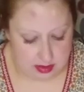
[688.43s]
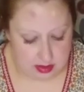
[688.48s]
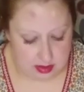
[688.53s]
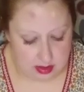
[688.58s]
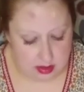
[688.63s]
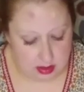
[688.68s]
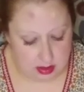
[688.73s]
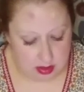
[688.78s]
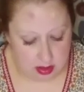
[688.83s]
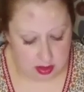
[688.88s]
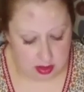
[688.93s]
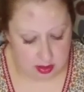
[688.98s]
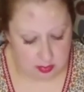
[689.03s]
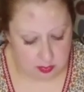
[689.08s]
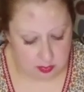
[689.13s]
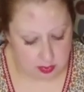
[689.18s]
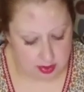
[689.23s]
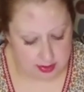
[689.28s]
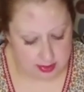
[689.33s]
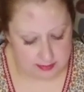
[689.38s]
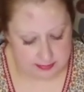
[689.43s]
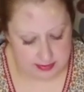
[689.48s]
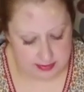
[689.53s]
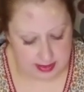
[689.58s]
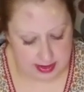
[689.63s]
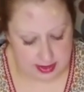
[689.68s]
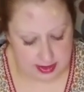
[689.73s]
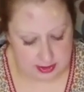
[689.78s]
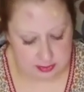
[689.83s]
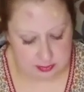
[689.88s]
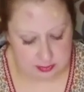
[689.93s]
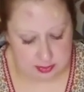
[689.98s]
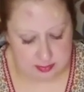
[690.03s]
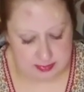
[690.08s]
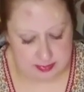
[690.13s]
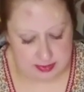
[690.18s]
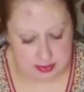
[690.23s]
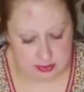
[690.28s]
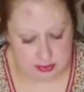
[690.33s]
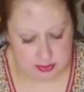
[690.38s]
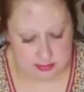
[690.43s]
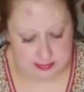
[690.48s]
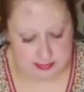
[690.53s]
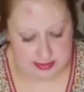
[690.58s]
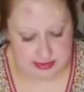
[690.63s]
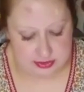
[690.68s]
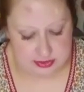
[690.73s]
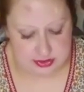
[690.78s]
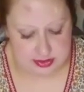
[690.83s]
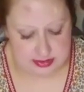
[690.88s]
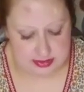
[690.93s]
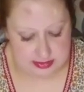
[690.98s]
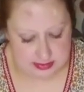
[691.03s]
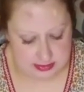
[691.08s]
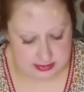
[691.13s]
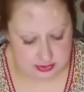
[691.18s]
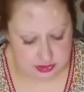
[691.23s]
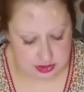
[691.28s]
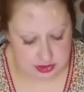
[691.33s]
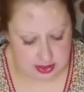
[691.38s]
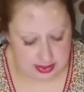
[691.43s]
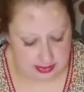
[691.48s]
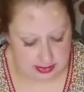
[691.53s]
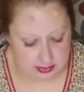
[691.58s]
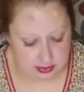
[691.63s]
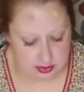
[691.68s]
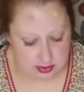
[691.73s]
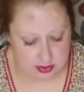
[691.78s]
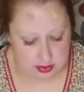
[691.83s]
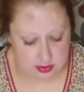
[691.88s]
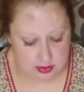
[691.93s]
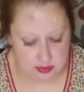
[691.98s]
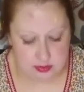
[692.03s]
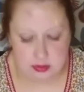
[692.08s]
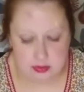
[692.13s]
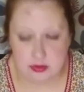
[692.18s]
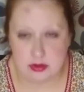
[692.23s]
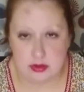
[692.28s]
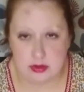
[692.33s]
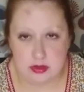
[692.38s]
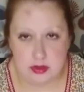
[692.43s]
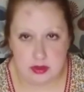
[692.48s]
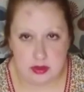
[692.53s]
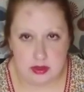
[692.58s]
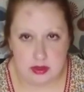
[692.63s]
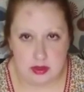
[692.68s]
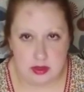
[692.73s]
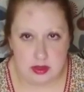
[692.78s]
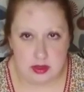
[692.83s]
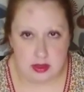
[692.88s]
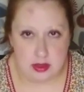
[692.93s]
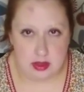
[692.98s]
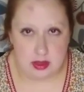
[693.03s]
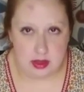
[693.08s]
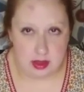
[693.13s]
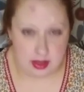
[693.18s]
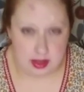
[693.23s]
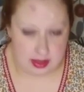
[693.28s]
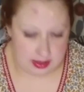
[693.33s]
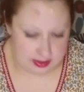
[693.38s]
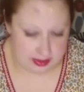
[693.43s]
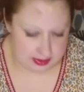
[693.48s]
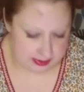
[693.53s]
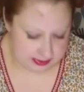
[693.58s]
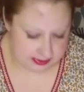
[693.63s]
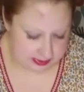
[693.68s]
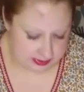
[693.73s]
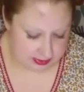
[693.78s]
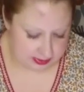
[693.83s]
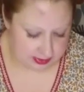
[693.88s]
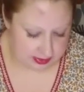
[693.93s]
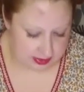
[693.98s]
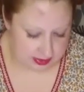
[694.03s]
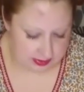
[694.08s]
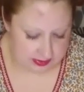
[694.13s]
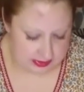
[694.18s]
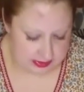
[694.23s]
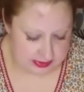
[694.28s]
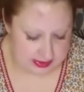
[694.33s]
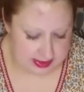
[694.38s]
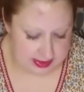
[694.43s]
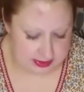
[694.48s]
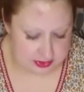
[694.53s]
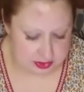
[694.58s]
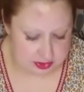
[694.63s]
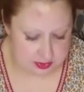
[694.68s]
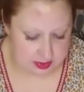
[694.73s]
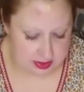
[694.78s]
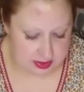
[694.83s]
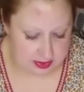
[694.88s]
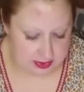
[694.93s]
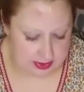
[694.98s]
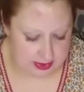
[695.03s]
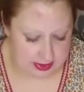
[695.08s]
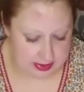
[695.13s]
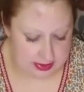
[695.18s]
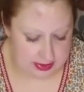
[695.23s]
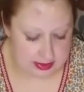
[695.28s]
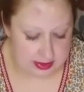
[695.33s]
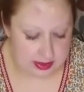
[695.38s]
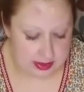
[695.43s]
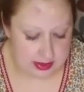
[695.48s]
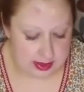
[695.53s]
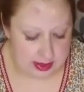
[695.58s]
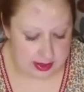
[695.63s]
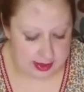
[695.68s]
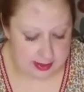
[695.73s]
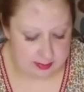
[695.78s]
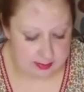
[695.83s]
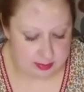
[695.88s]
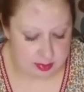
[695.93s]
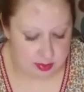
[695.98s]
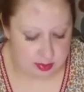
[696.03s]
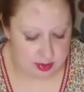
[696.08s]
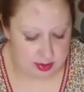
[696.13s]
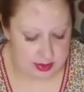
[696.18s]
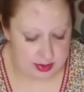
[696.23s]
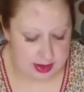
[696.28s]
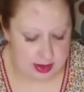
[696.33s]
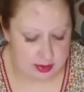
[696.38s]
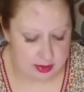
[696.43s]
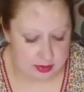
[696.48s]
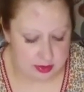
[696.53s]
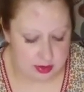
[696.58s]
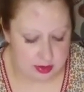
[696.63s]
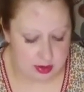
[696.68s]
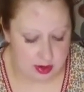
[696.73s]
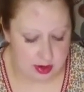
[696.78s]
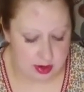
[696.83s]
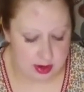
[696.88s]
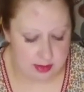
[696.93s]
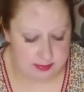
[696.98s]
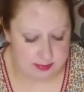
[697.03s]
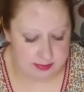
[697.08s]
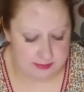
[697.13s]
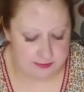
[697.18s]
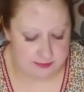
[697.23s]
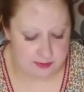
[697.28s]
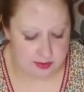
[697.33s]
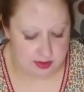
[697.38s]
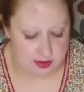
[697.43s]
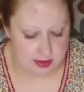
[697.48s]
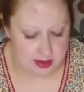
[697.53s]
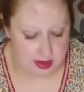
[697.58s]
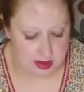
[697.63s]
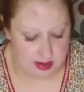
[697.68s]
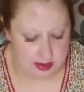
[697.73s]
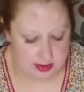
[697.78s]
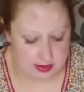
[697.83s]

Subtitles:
On one of the annual pilgrimages to Shiloh, Hannah stood in the sanctuary and poured out her heart before God.